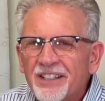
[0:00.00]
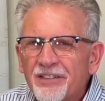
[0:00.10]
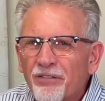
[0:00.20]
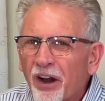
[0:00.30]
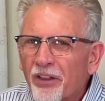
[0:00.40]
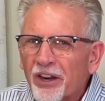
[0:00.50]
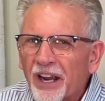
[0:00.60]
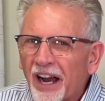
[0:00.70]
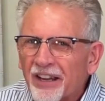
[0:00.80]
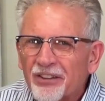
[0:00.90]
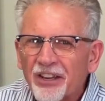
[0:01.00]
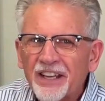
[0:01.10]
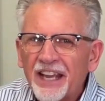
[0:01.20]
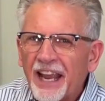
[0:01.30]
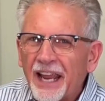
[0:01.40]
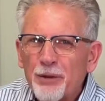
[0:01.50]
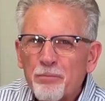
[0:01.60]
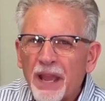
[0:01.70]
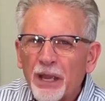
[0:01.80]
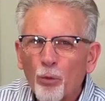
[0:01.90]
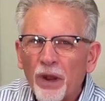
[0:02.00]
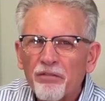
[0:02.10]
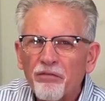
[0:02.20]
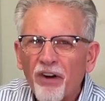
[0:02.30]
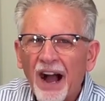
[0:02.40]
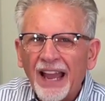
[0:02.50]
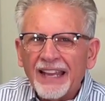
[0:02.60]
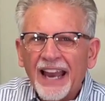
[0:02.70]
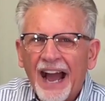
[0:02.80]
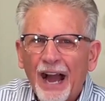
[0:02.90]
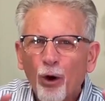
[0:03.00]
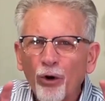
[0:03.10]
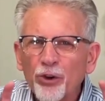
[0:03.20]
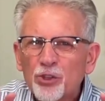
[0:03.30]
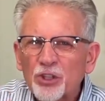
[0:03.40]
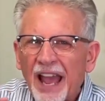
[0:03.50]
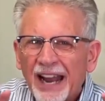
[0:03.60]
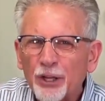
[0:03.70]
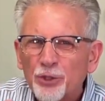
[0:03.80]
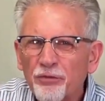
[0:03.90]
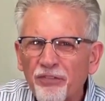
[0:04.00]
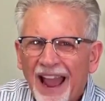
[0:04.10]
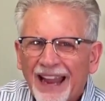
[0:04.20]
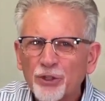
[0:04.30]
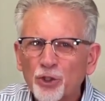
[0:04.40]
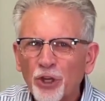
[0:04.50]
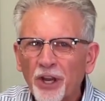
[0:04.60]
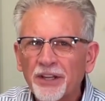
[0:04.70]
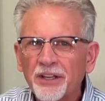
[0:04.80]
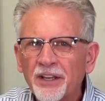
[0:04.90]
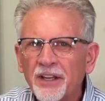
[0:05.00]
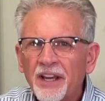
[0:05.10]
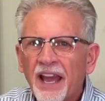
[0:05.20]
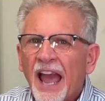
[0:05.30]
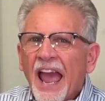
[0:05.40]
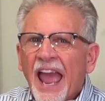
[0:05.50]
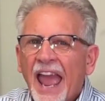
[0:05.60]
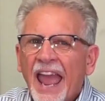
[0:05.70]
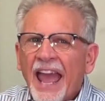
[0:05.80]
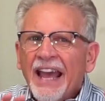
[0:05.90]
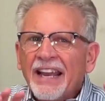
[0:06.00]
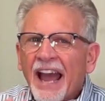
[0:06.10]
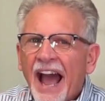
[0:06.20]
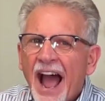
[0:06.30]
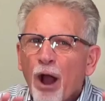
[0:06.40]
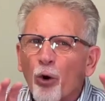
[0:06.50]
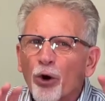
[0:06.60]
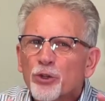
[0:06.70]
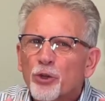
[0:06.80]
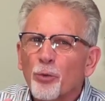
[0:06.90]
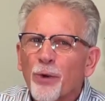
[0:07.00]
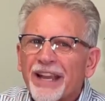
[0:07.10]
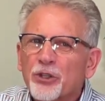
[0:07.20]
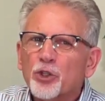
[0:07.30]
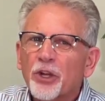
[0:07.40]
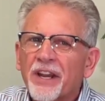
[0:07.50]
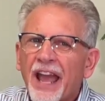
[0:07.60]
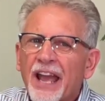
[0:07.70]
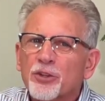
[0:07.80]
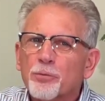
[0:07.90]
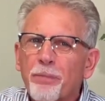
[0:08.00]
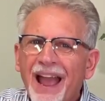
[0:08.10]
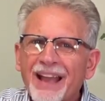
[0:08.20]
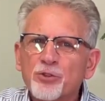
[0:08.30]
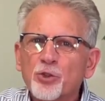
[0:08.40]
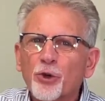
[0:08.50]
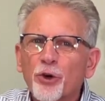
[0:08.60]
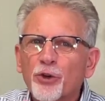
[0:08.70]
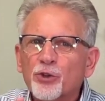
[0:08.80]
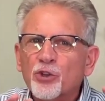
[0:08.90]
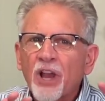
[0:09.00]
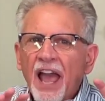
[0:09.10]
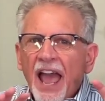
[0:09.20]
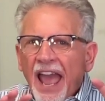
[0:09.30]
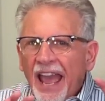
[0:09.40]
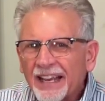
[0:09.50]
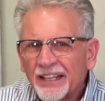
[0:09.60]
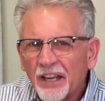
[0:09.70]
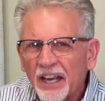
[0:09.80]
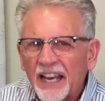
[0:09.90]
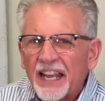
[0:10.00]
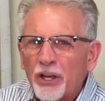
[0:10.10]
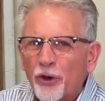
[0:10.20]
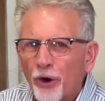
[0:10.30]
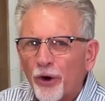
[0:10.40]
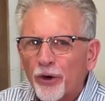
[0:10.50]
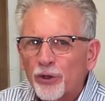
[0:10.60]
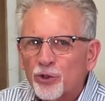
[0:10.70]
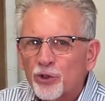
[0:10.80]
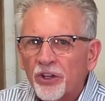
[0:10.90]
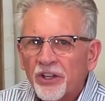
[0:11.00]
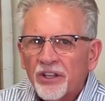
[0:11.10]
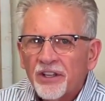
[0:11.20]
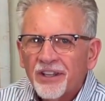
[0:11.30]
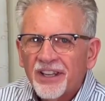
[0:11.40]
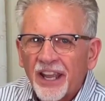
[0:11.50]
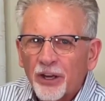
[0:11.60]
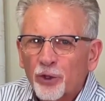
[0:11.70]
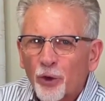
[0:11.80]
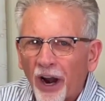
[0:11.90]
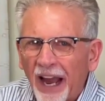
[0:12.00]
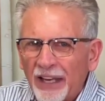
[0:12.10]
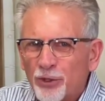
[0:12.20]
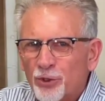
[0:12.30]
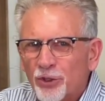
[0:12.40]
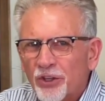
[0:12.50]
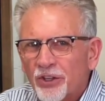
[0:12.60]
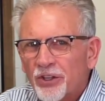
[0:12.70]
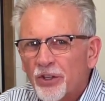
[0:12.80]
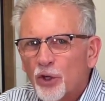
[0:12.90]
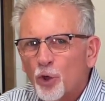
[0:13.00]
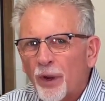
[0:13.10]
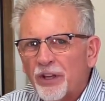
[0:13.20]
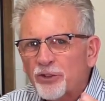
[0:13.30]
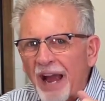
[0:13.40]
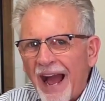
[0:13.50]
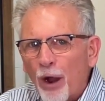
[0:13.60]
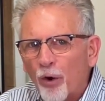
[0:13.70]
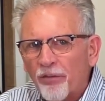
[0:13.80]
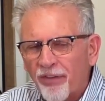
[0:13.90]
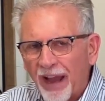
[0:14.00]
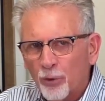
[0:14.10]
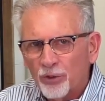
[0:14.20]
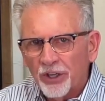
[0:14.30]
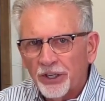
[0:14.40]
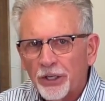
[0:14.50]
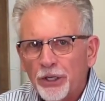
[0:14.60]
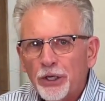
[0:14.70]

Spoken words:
Father God, today may we find our satisfaction and our direction as pastors and leaders in Christ, who is our fountain,